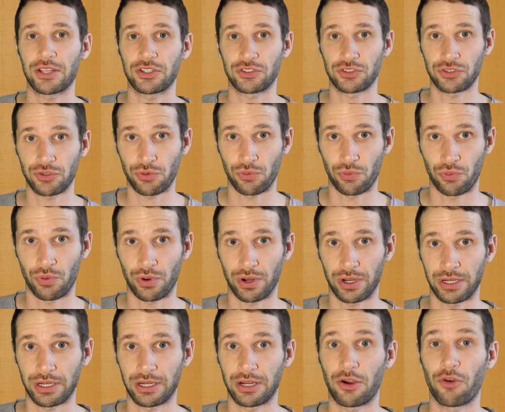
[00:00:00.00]
So,
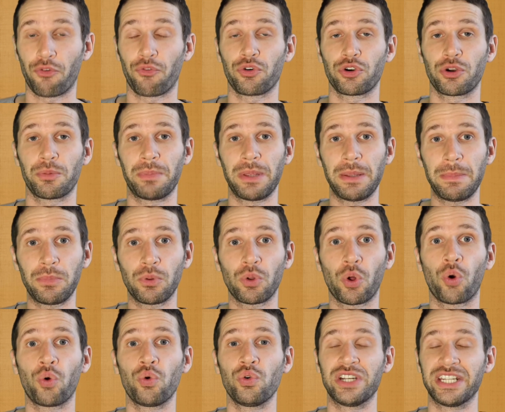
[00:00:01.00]
for the
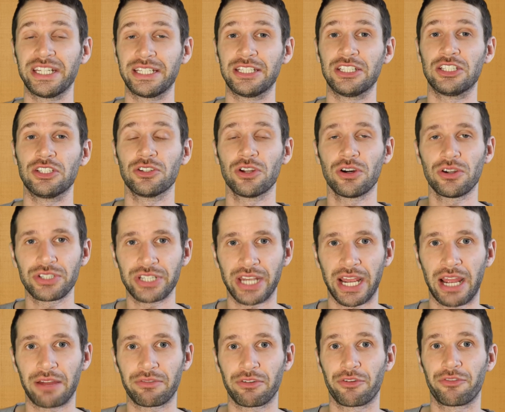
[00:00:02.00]
people who did not
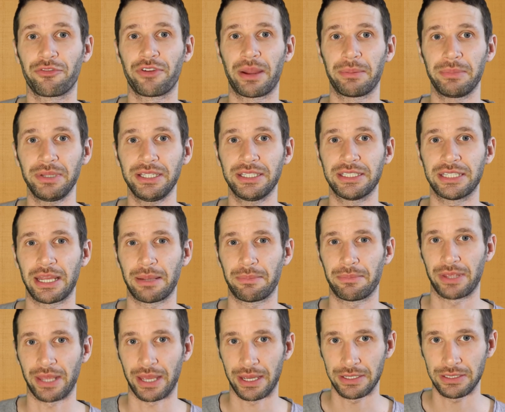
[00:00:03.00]
have a family
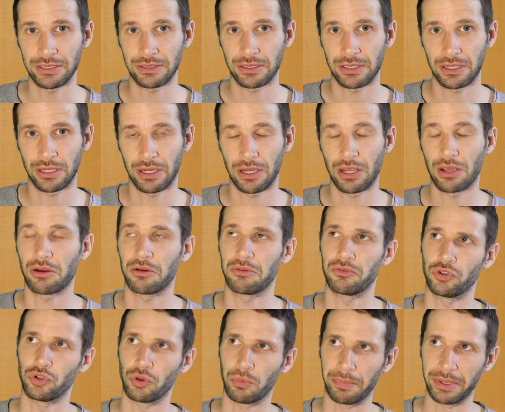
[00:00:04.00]
name yet,
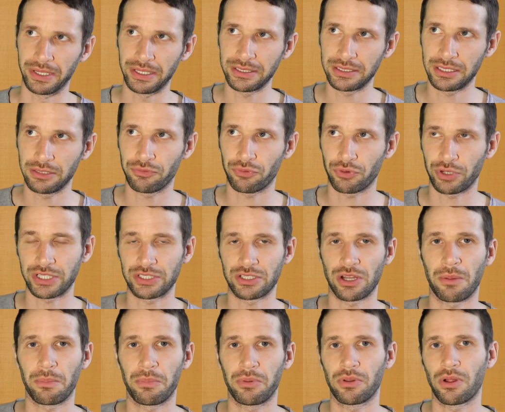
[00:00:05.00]
nobility, for
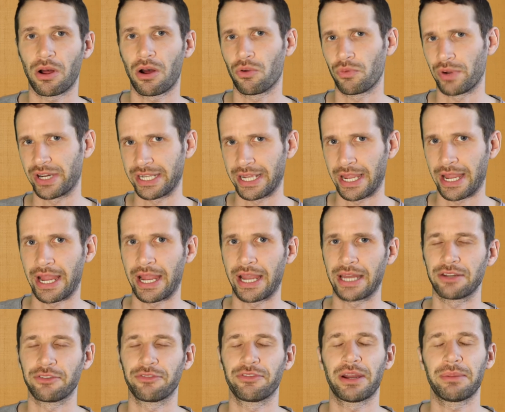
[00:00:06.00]
example, already
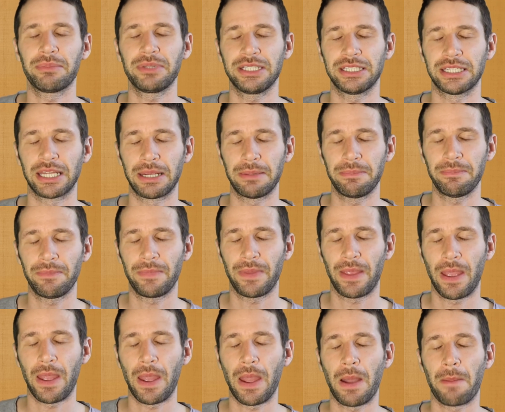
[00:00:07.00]
had a family name,
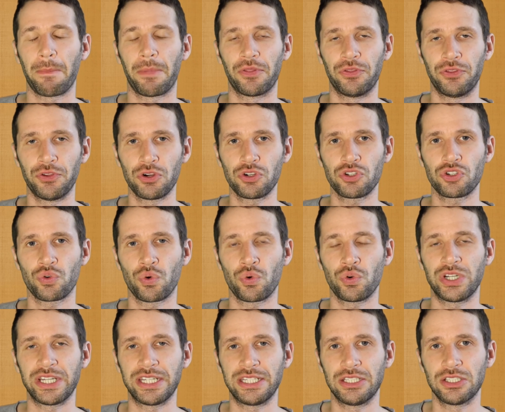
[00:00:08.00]
but those who
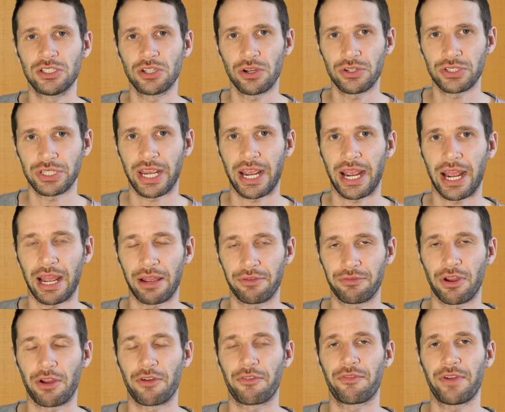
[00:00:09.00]
did not
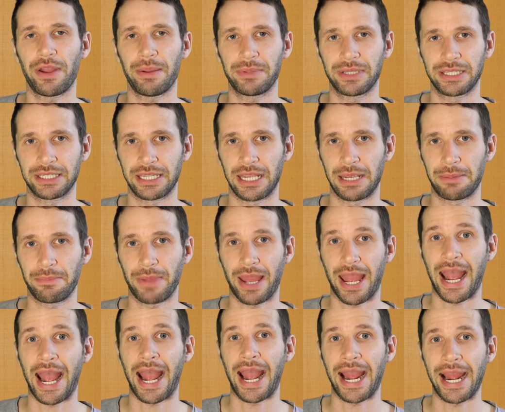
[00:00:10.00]
have a family name
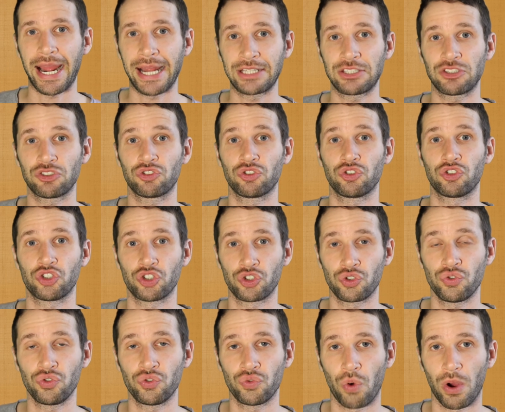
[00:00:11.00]
had to
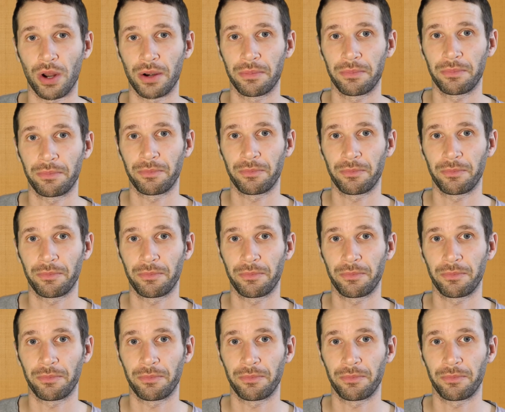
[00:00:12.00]
choose one.